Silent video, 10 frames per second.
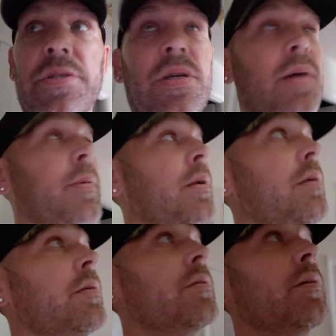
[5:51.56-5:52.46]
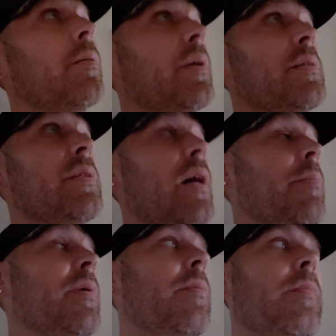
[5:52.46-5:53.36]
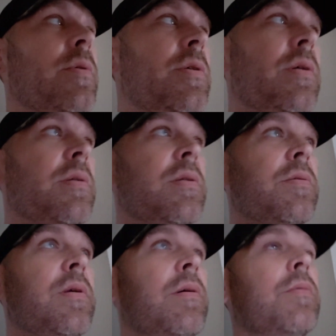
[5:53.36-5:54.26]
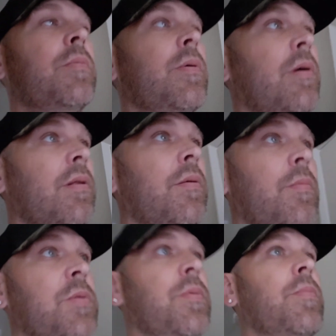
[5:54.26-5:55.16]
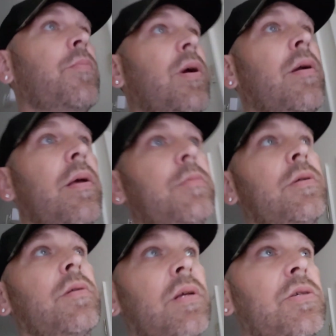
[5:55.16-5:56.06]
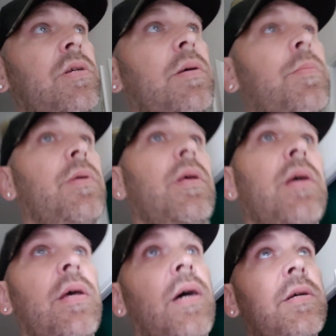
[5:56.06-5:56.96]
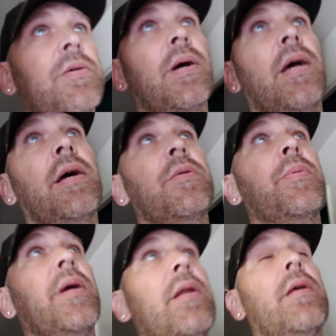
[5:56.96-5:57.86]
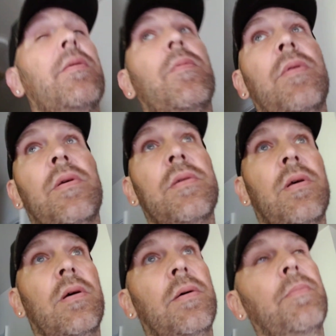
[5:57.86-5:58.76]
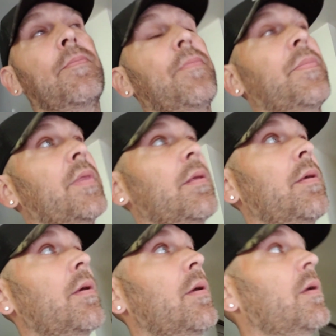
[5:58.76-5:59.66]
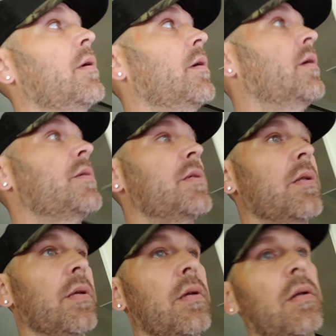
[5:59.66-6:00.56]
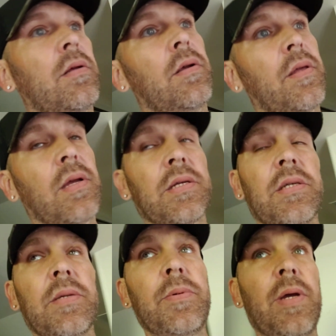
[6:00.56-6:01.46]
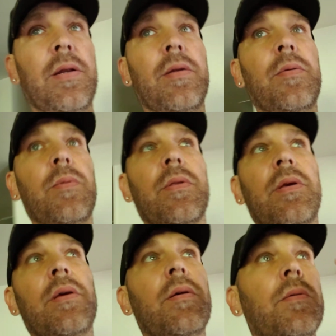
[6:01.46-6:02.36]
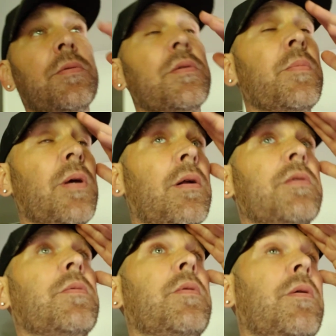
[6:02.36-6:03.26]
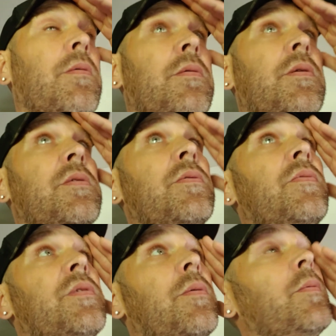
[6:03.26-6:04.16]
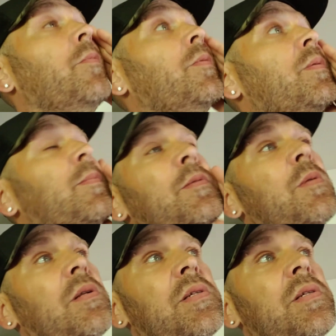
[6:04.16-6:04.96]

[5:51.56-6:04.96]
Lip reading: job on it. So they stomped it, which you can still tell there was prior damage. It looked like shit, but so I had to paint it with a ceiling color. I think I actually painted it with Kills, to be honest with you, just so it was on the